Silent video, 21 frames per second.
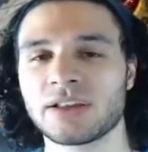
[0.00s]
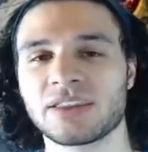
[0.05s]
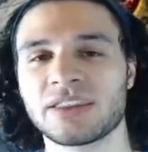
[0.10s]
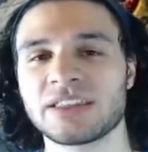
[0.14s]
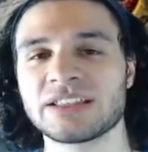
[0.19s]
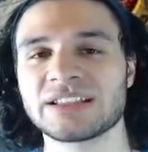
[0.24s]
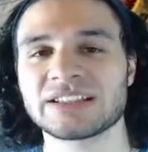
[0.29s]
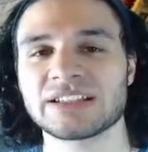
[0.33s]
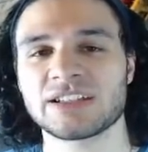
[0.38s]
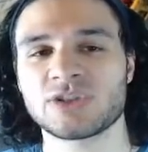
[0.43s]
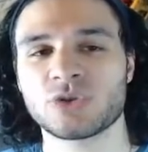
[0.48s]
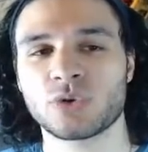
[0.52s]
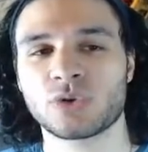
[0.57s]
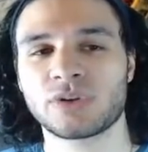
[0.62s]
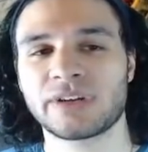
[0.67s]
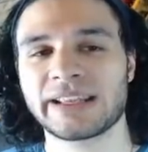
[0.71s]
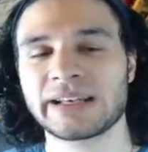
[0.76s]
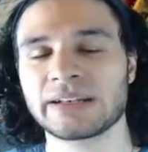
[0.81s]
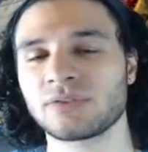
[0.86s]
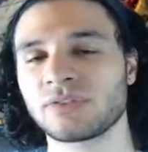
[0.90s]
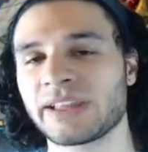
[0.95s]
this is your
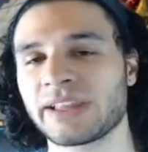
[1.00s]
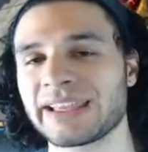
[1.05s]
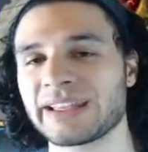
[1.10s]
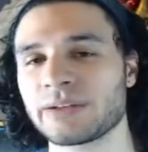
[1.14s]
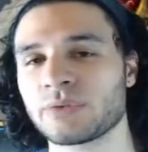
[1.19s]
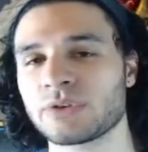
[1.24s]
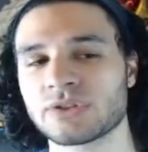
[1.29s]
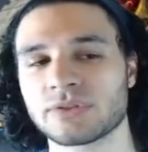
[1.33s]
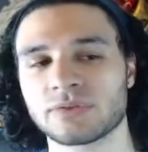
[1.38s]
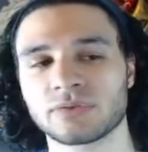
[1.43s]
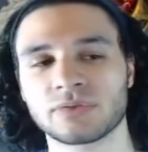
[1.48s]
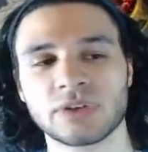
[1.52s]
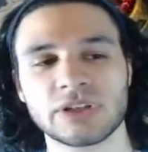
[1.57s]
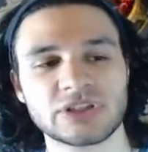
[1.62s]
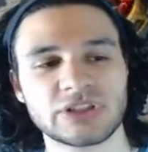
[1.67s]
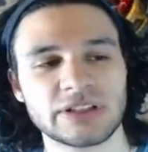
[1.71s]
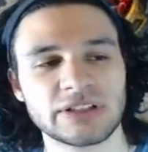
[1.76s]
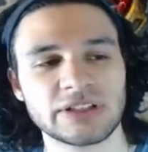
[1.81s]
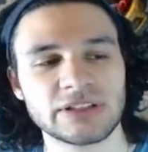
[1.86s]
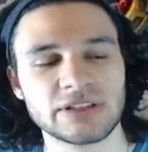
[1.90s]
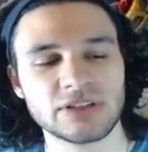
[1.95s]
native language of
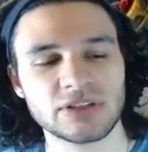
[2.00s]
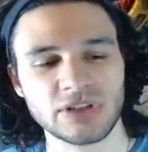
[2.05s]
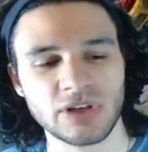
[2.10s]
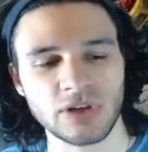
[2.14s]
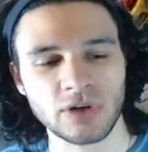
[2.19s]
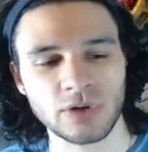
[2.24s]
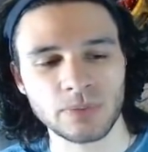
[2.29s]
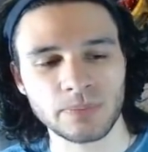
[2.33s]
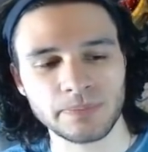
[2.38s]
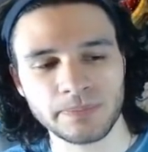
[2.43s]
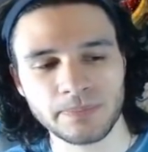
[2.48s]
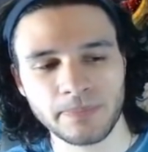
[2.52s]
Russian. So